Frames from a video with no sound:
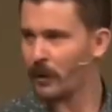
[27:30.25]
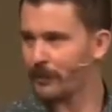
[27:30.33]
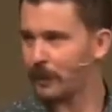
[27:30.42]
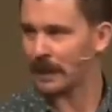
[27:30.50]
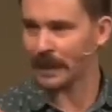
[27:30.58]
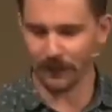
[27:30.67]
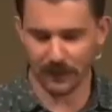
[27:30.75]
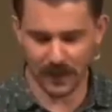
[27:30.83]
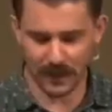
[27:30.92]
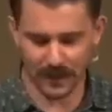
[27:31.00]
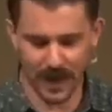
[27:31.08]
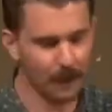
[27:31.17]
we've believed
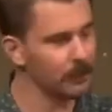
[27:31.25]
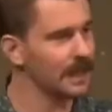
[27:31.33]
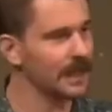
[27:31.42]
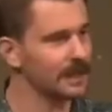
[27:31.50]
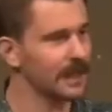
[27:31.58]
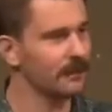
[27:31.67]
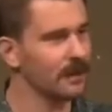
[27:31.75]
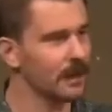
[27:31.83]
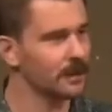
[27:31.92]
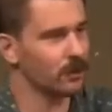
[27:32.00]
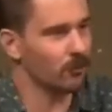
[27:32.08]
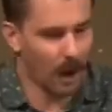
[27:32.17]
in his name, and he's given
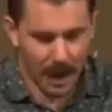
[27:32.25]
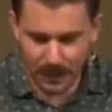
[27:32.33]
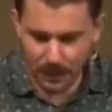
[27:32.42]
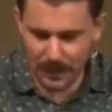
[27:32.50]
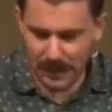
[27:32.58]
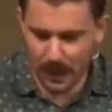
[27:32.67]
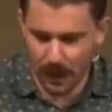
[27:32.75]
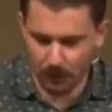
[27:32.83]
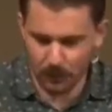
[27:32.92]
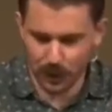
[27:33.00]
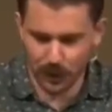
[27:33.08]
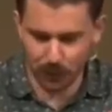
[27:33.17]
us the right to
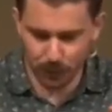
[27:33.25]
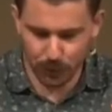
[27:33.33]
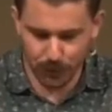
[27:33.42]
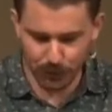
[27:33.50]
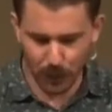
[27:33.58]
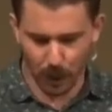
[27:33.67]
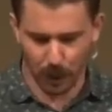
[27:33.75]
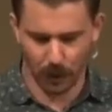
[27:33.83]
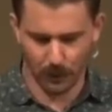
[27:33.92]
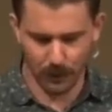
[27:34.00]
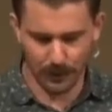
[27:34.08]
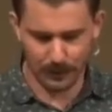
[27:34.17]
become children of God.